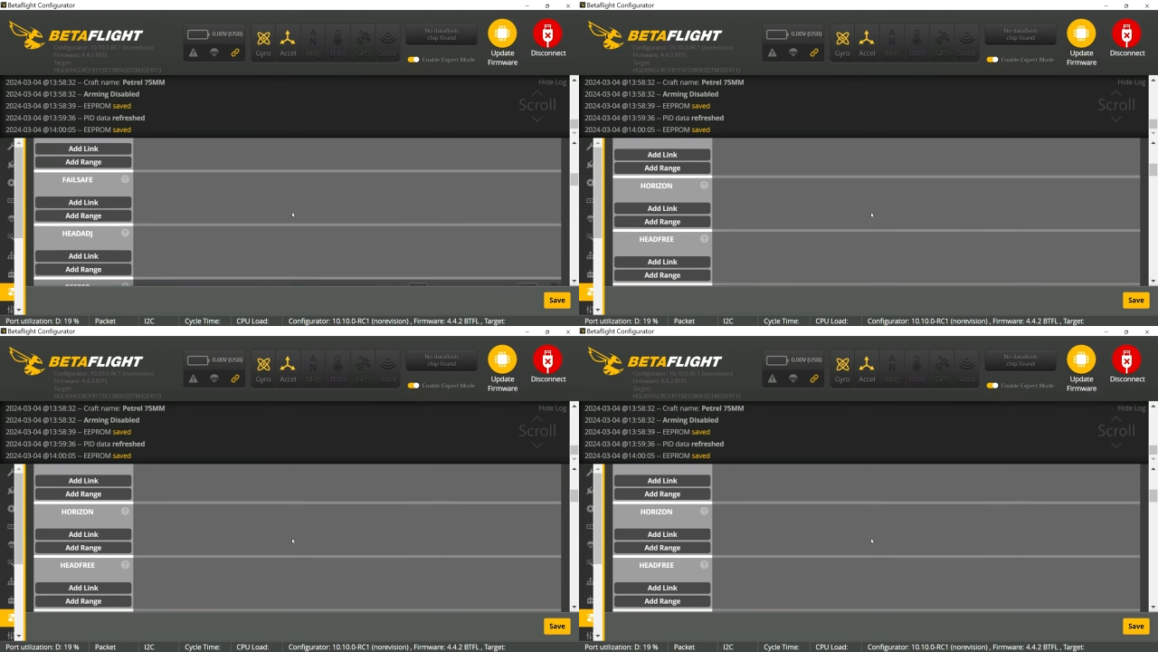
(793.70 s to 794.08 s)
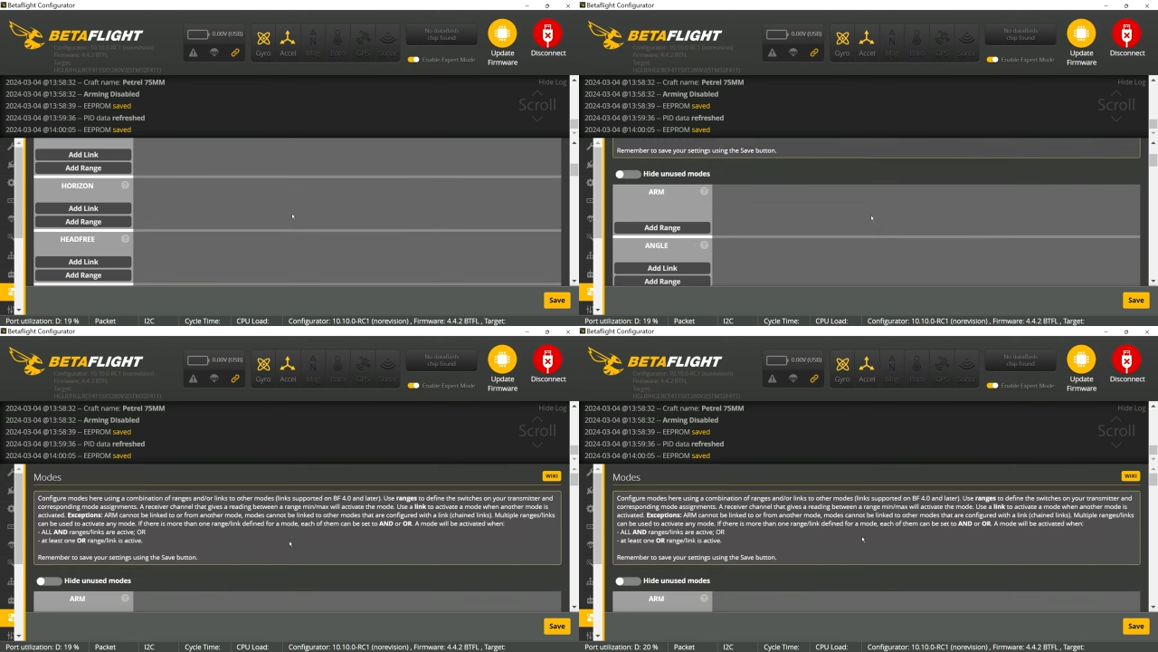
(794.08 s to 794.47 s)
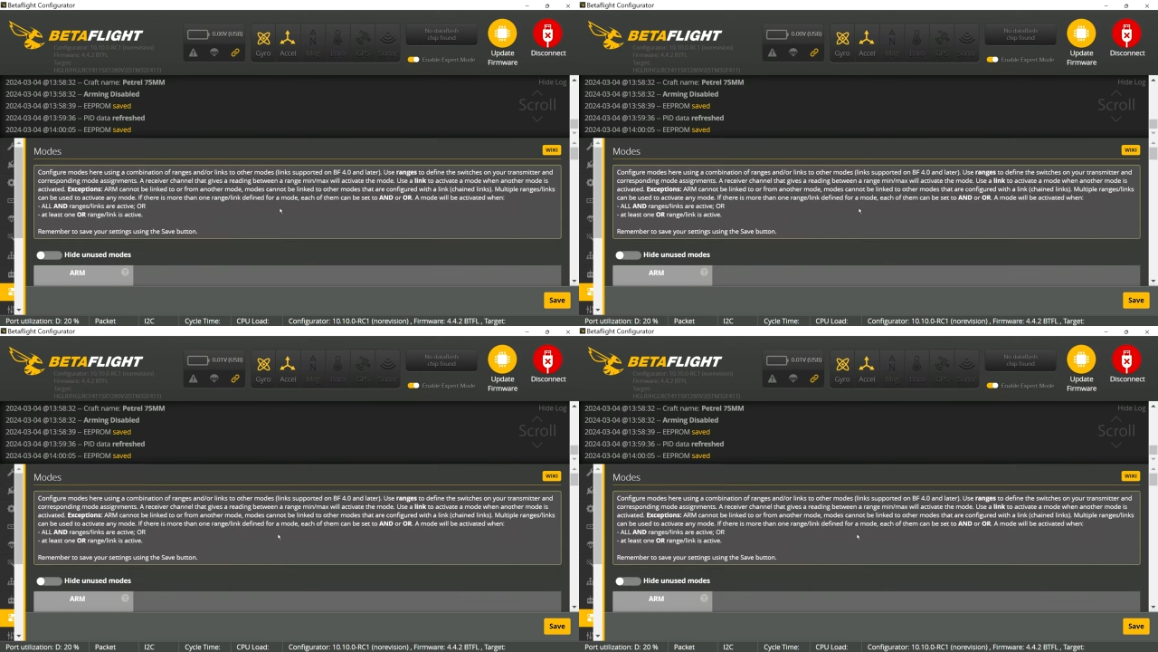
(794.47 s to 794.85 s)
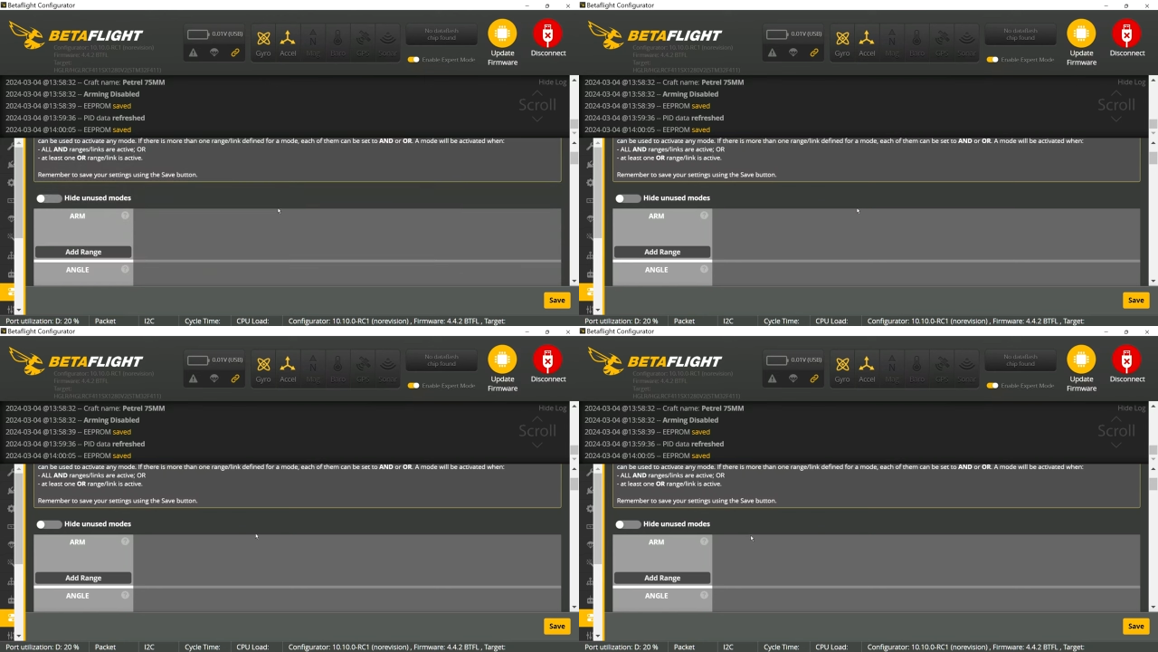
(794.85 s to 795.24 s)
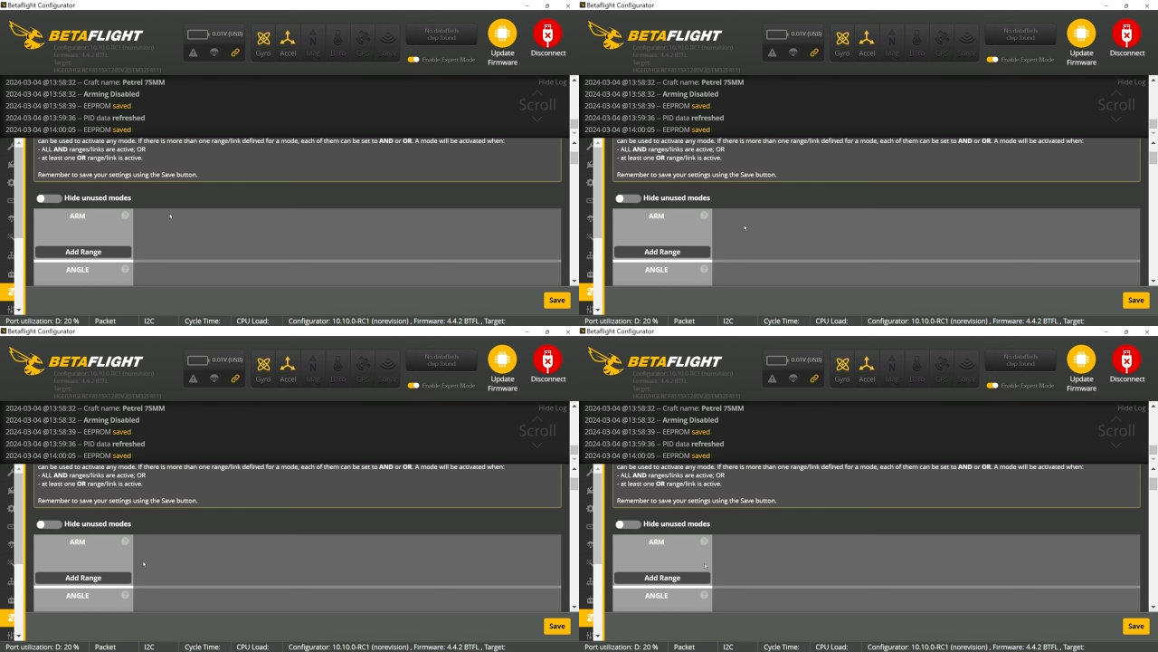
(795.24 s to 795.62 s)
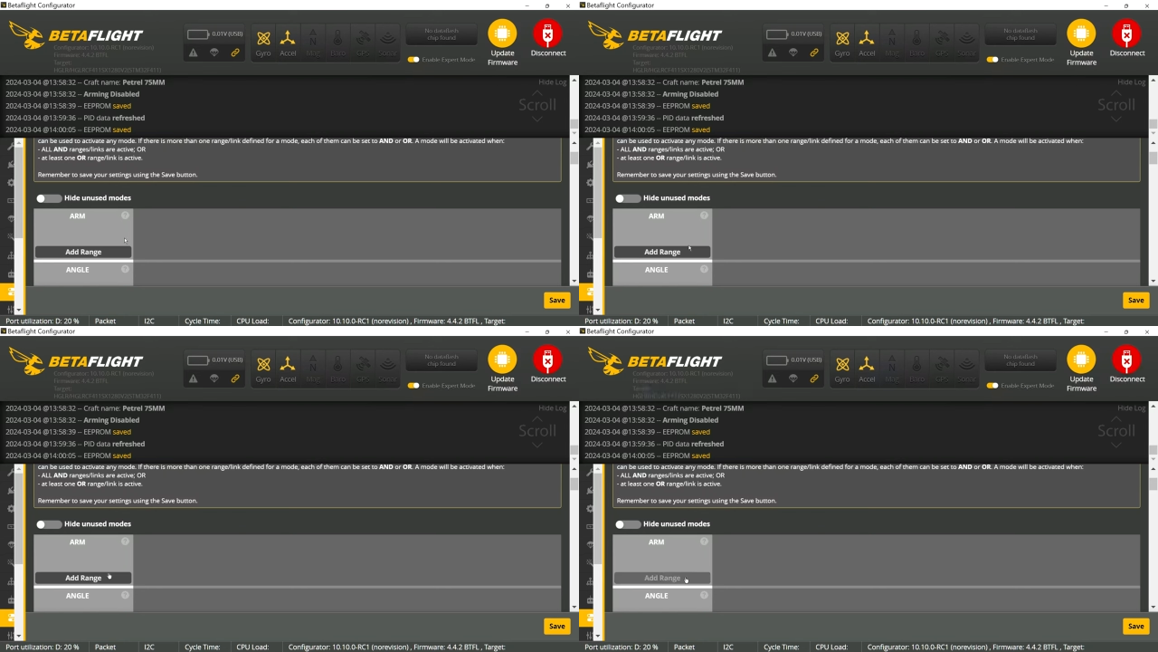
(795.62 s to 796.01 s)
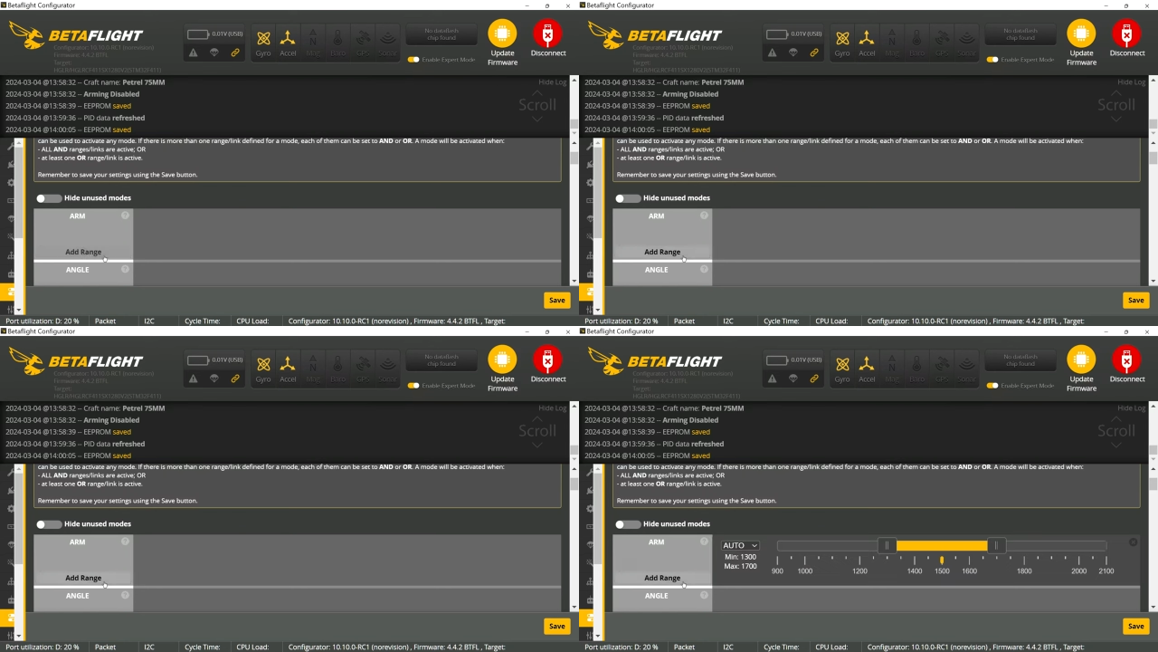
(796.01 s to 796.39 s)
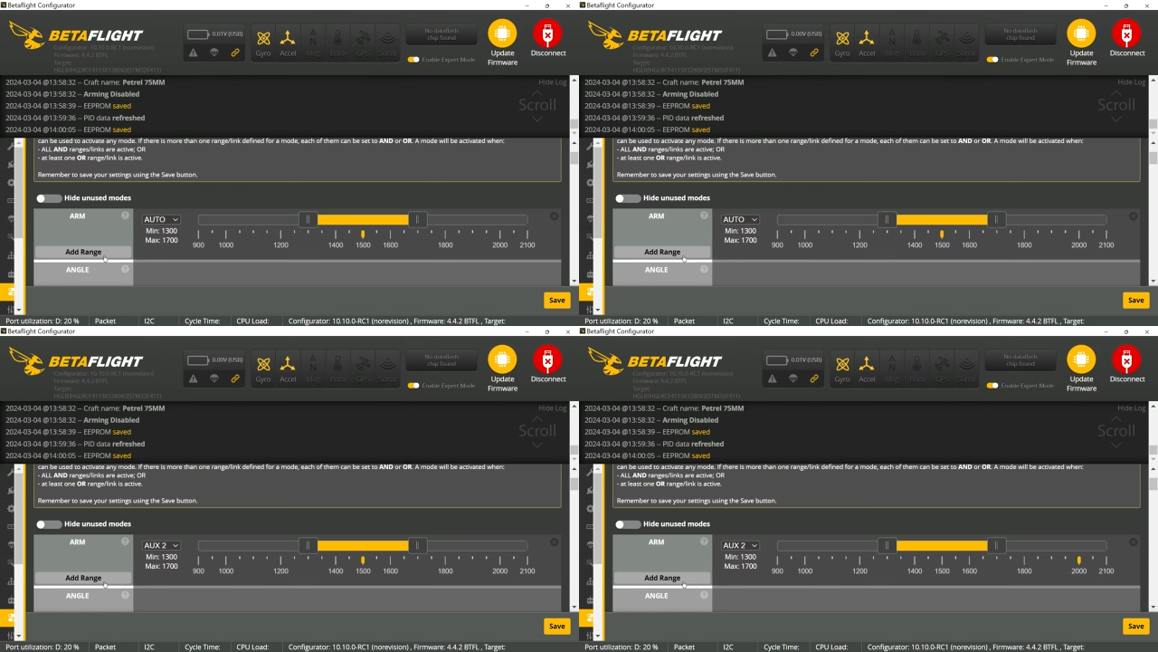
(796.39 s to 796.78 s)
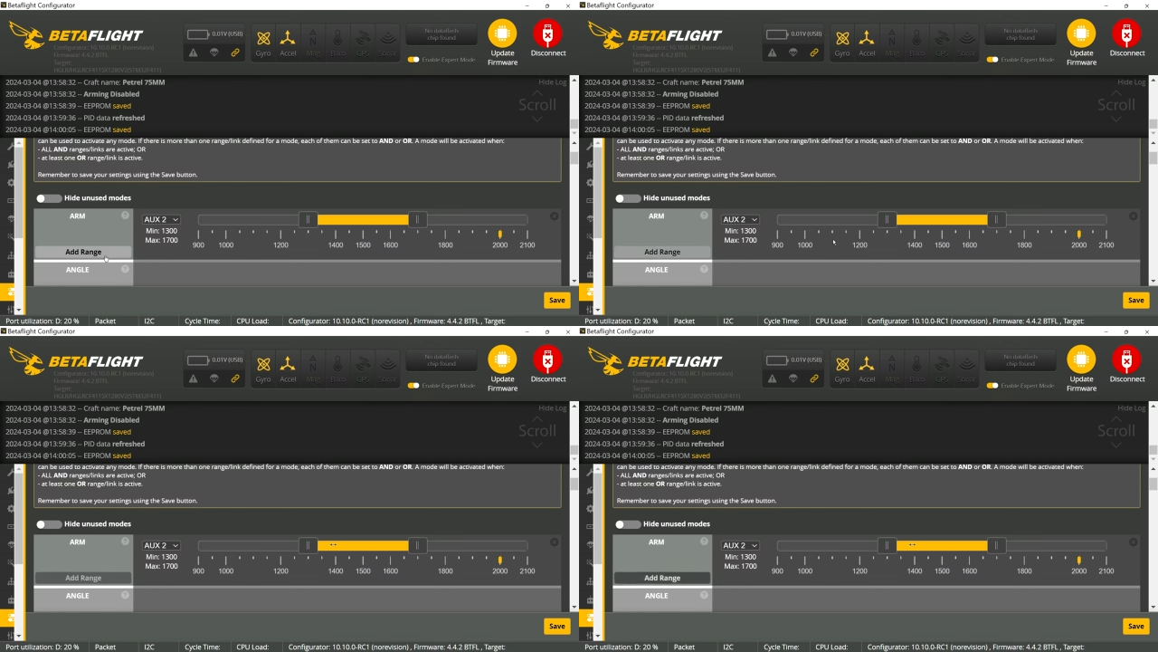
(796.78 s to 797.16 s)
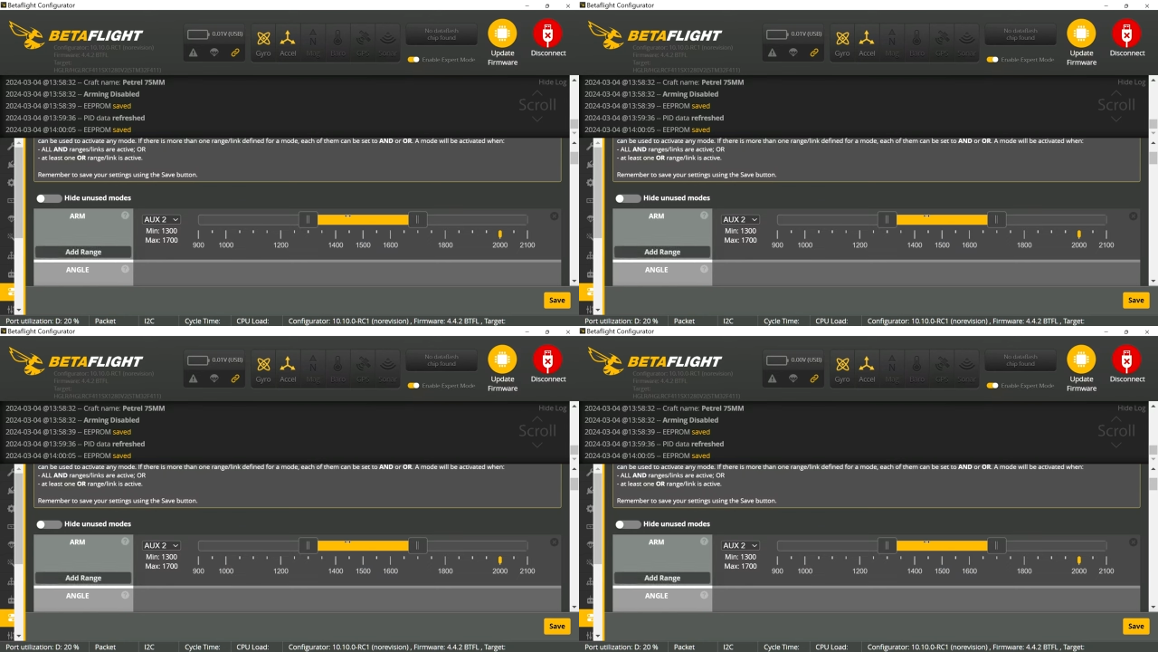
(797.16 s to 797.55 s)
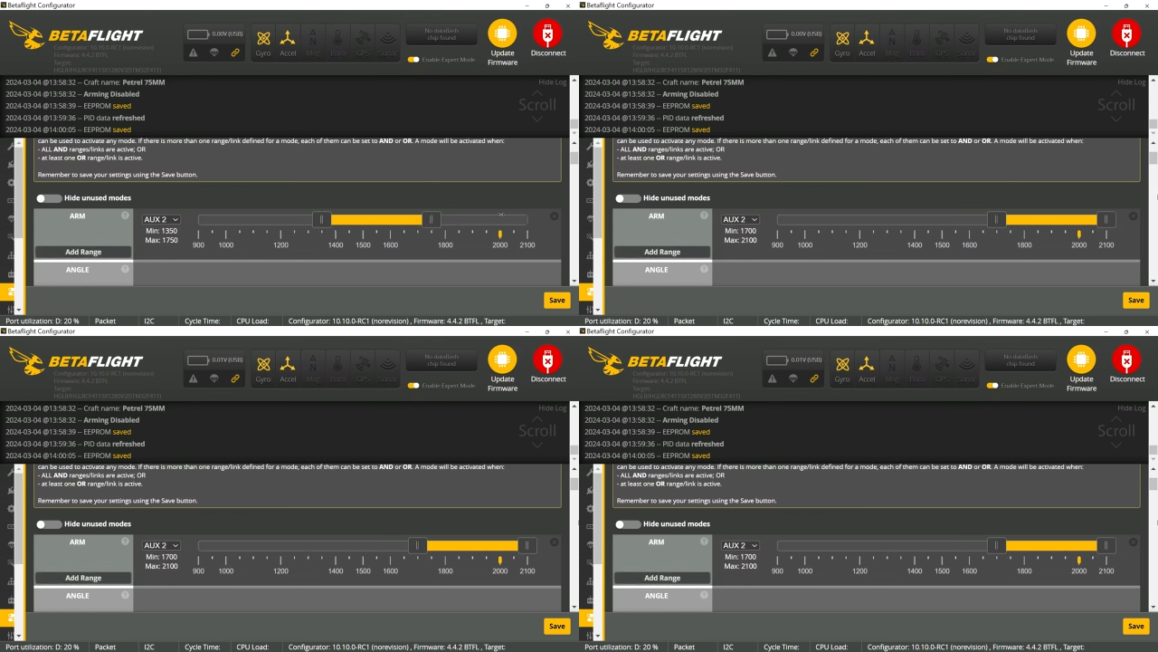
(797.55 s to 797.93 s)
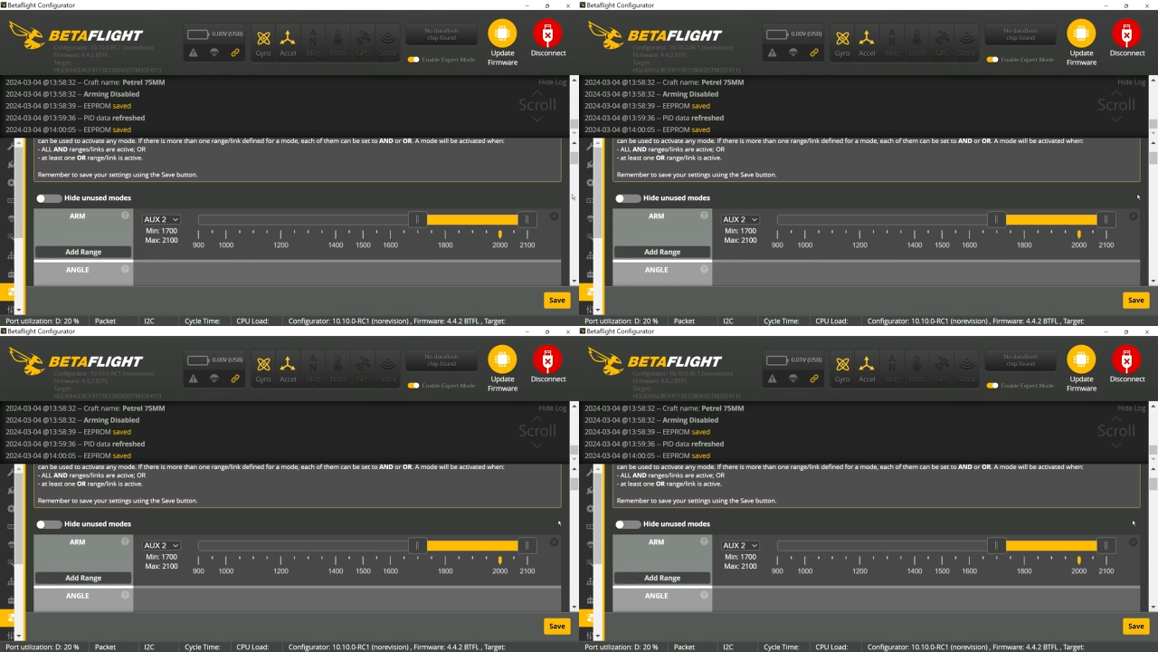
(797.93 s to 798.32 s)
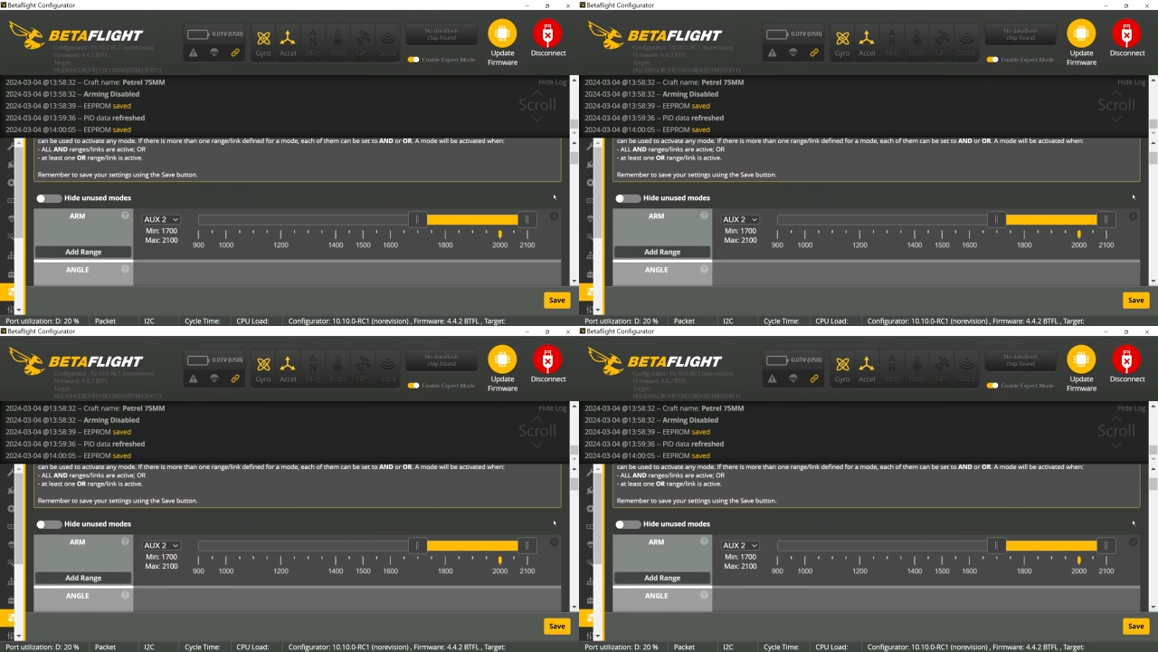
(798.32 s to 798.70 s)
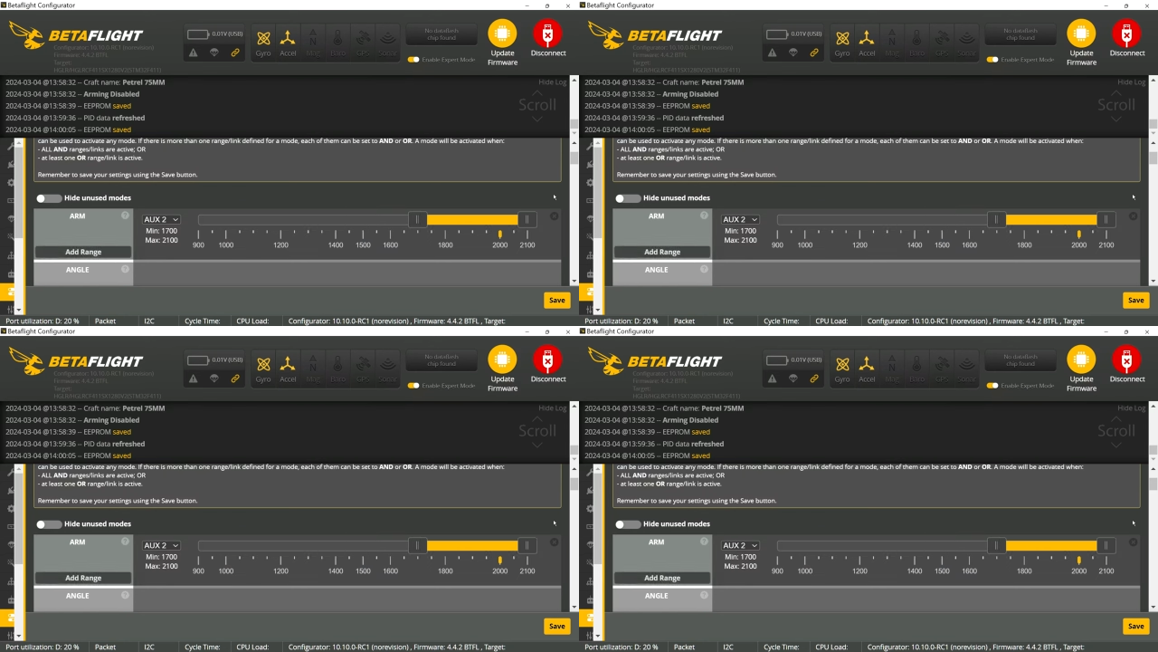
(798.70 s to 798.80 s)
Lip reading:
No face is visible, so there are no lips to read.